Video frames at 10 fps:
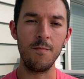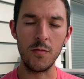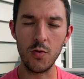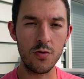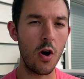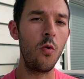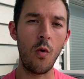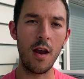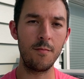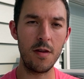You don't
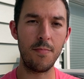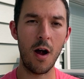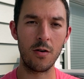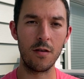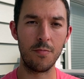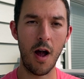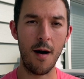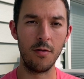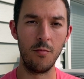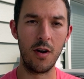want to be part of the
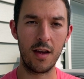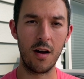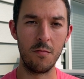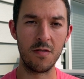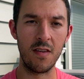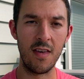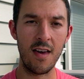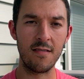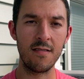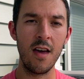problem when it comes to
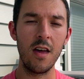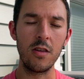this.